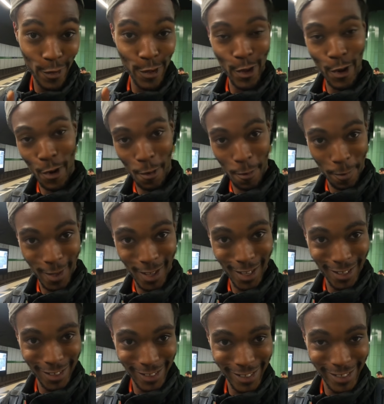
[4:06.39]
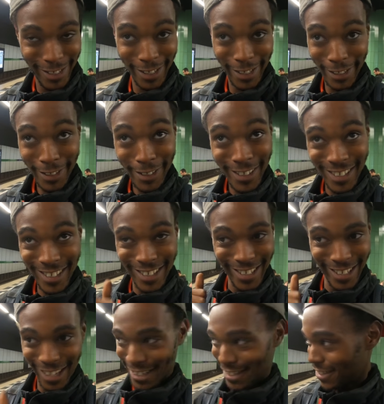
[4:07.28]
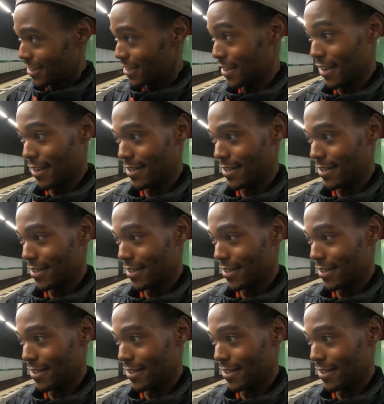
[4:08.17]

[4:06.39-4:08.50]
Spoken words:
European city. Yes.